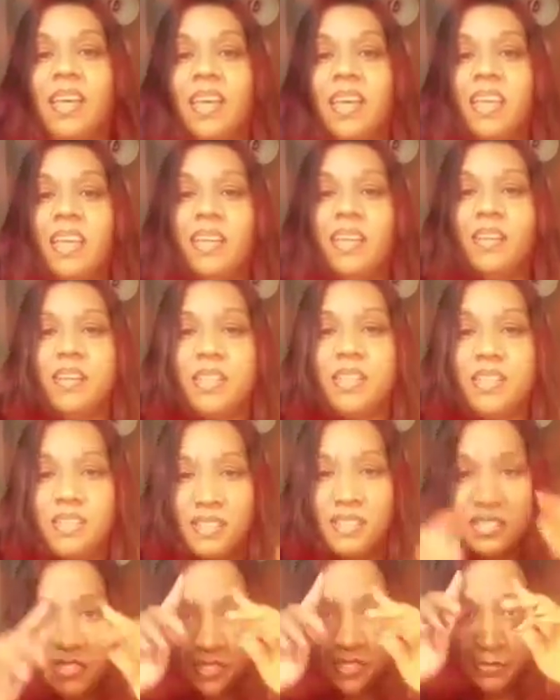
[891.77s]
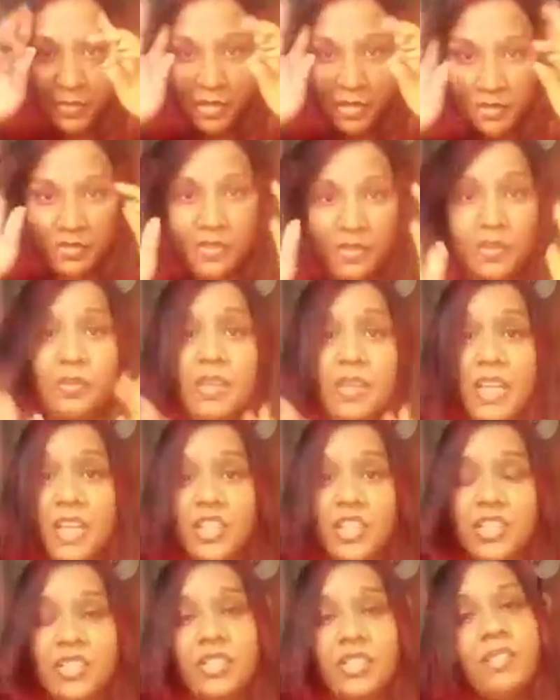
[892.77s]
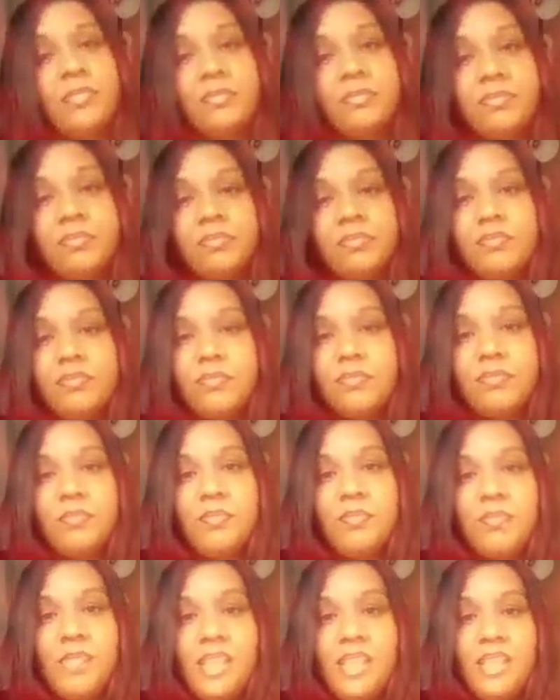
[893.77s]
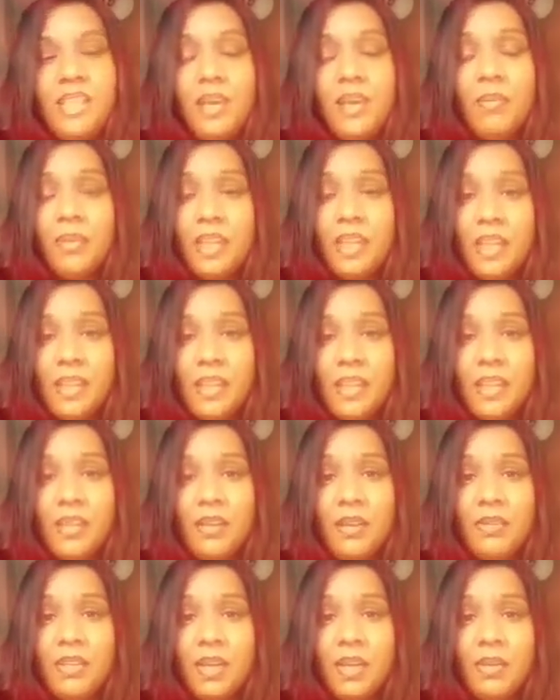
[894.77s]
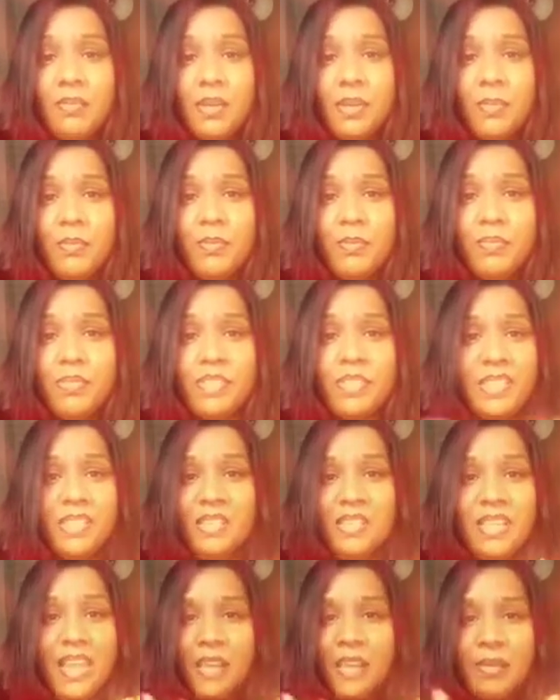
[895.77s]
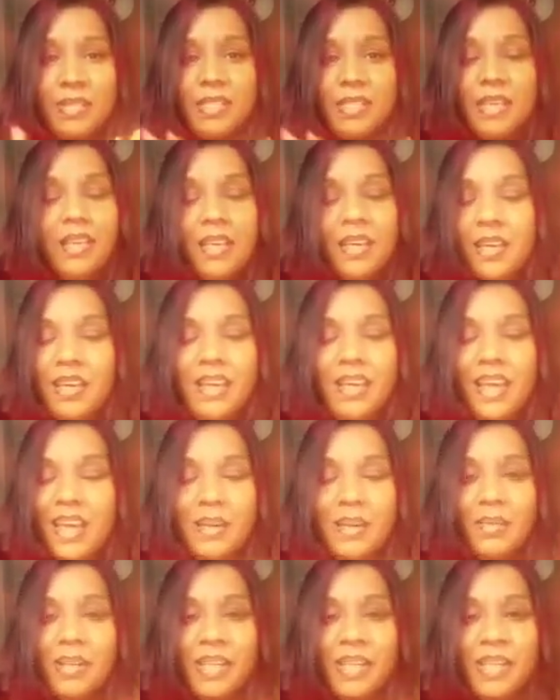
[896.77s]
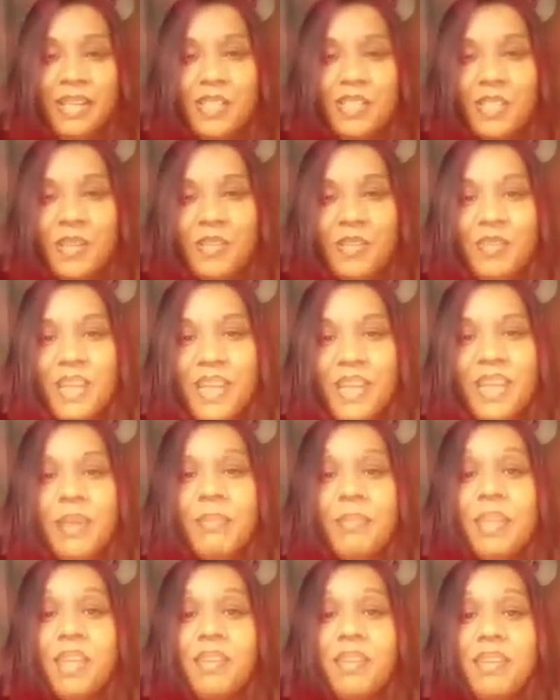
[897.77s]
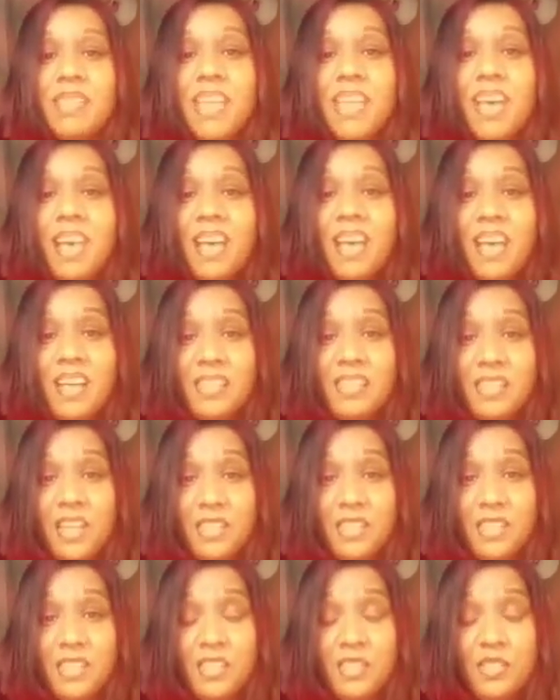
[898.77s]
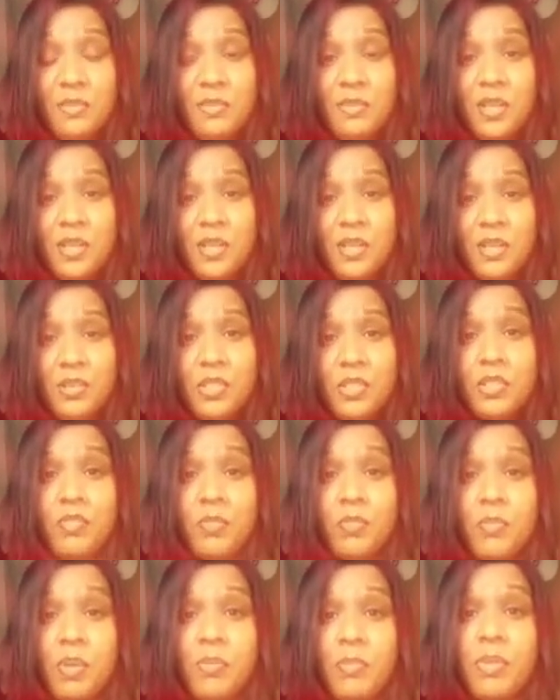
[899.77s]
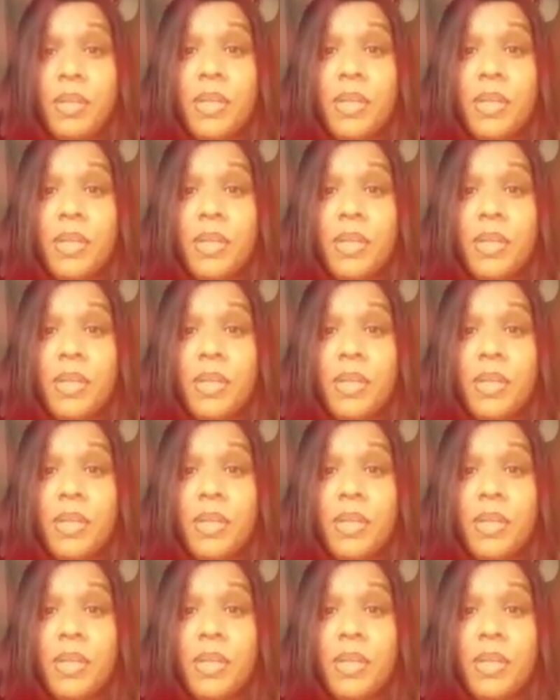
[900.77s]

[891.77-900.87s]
it's a beautiful creation that we just, anyways, I don't want to get into it right now, but anyways, I'll talk to you tomorrow. So remember,